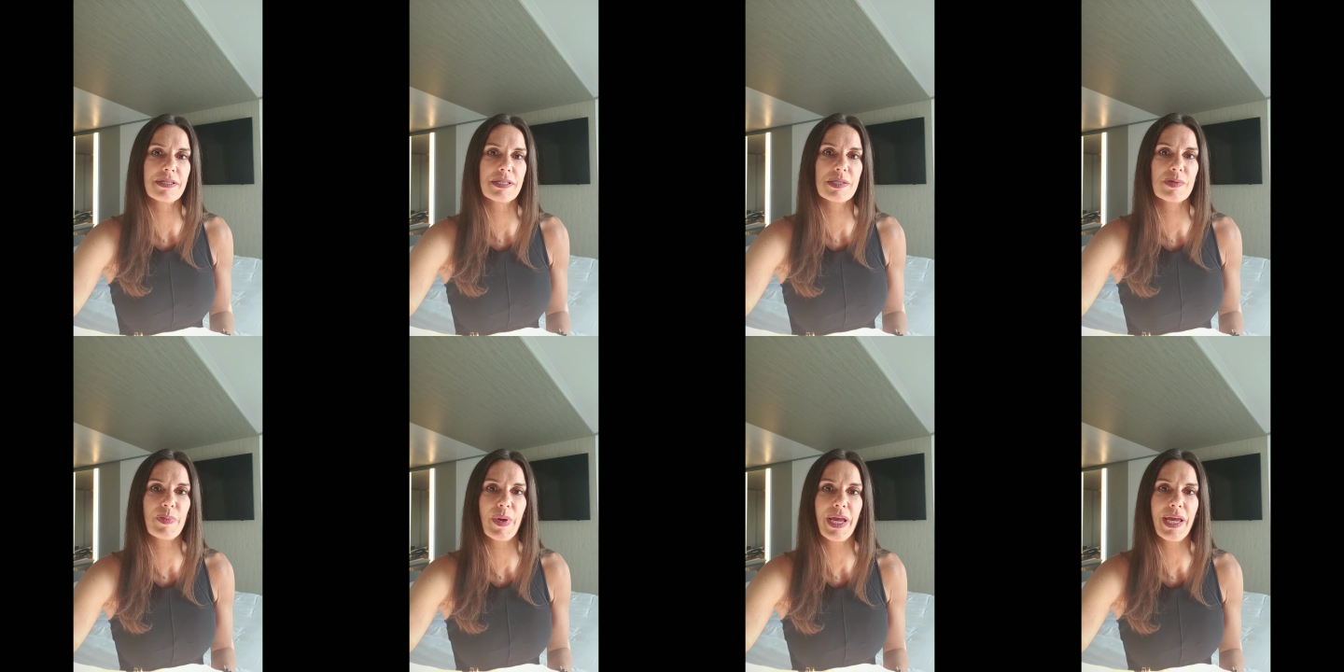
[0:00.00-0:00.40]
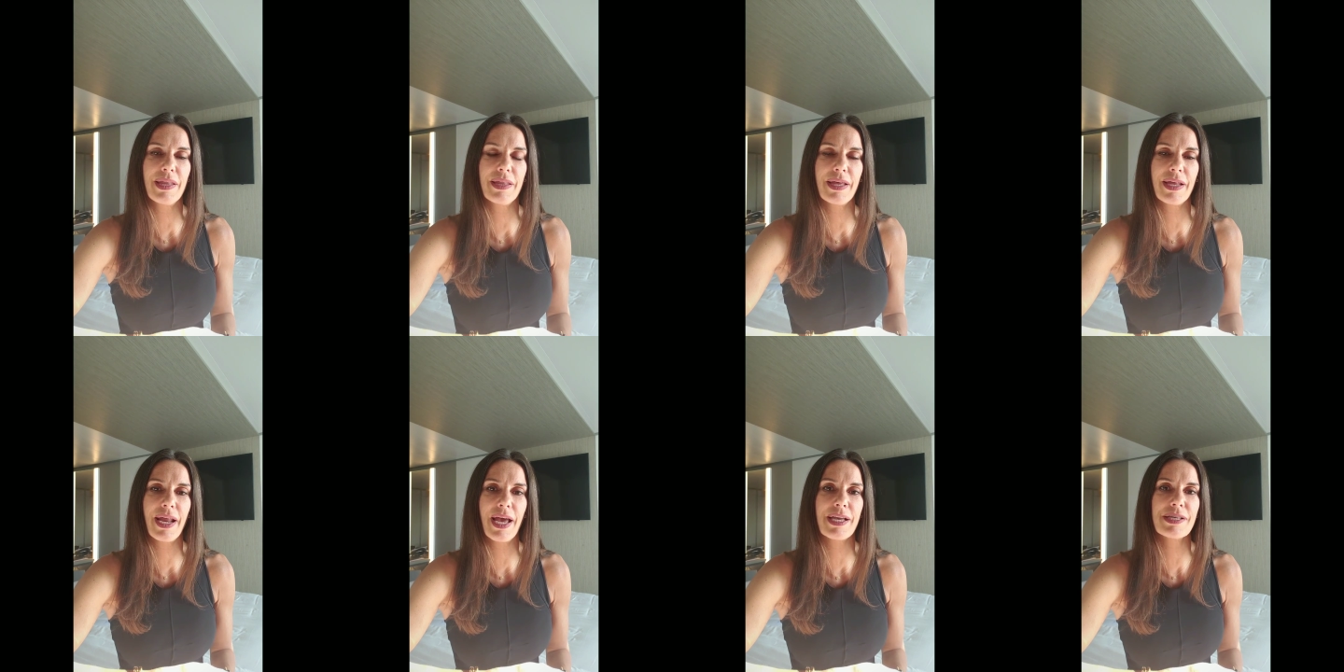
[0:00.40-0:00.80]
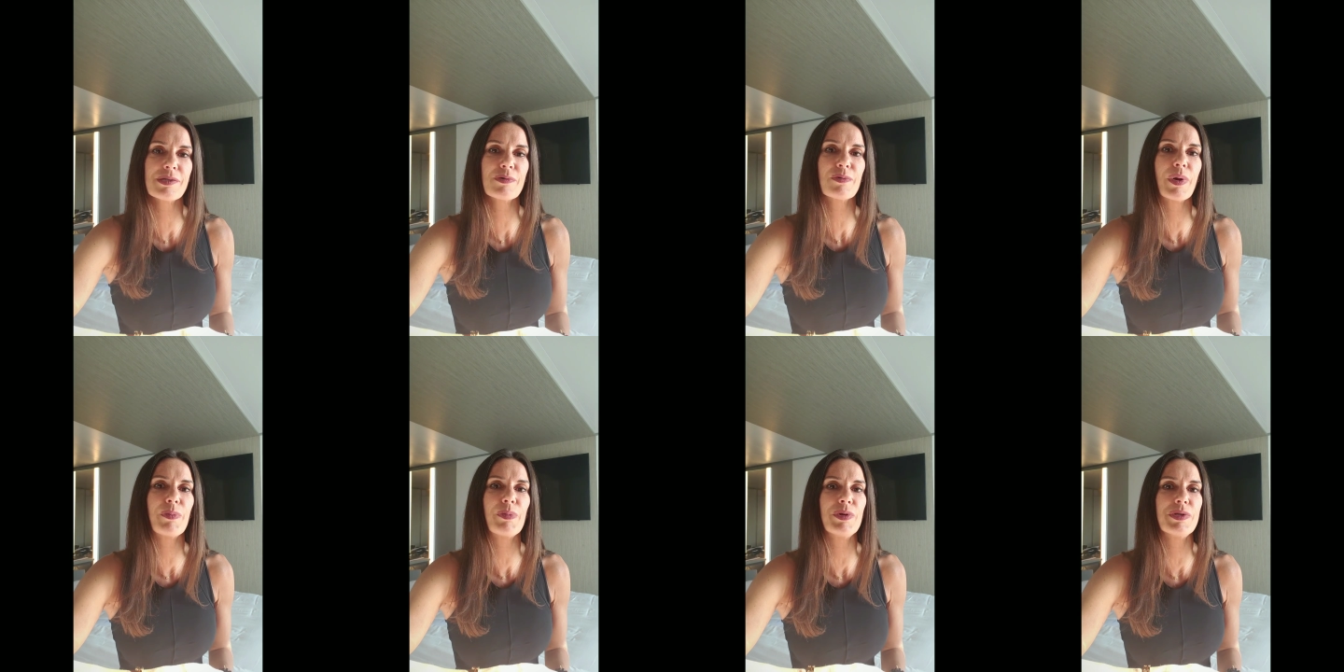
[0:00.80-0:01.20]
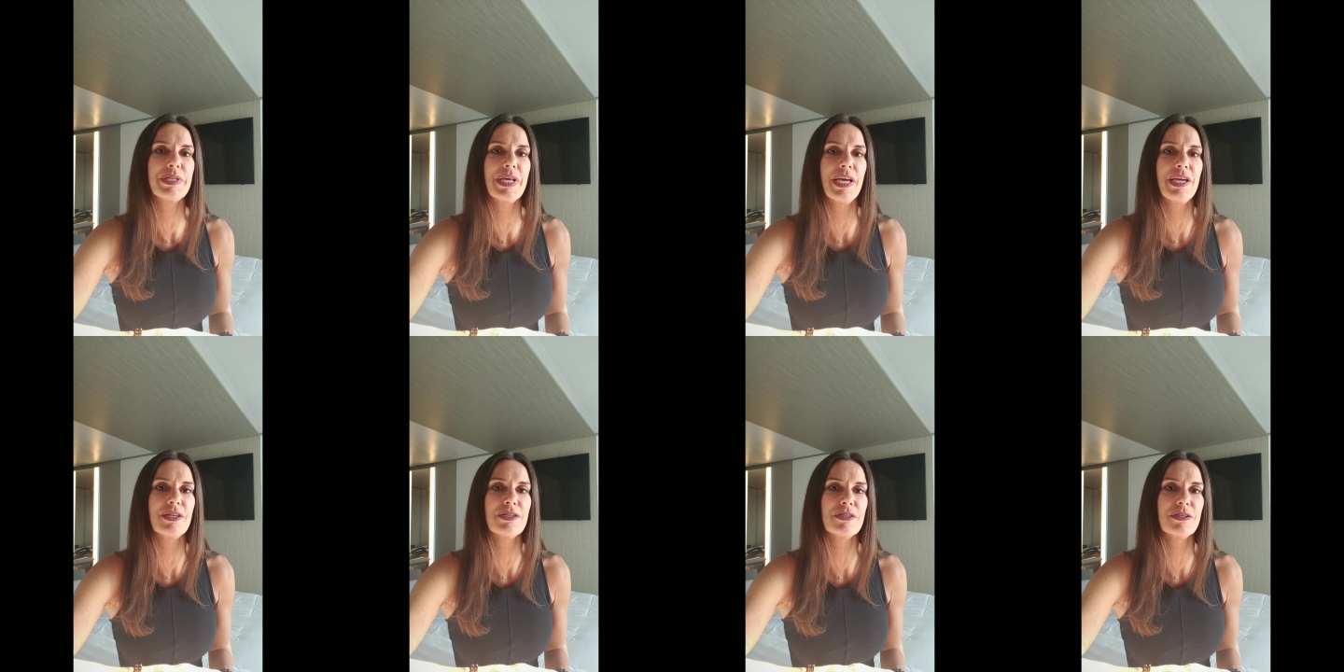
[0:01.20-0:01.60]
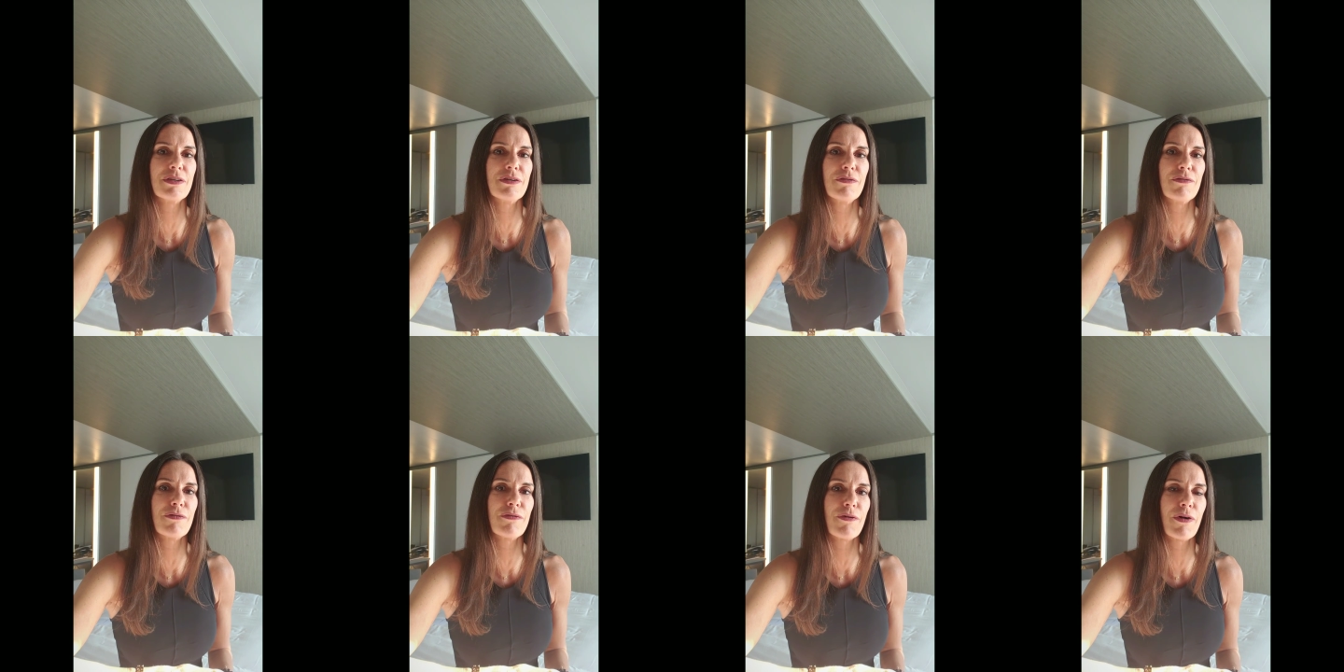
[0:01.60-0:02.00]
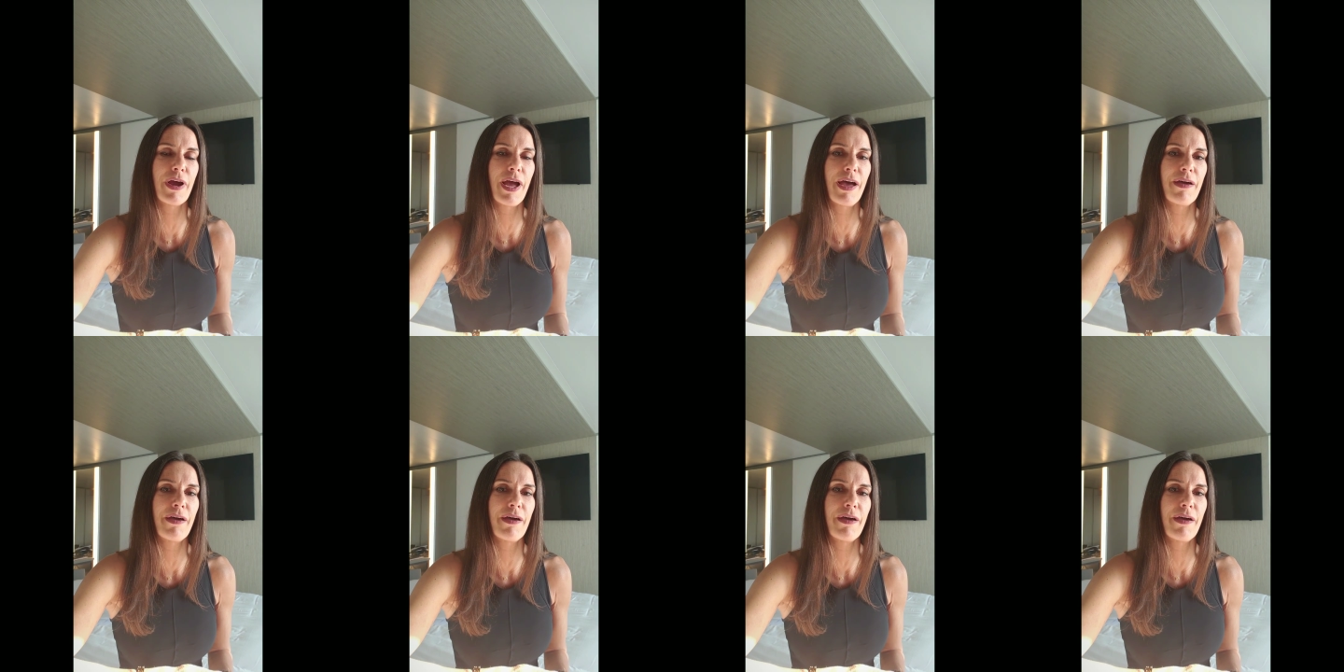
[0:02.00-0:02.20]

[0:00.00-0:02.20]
and Spain that has a reputation for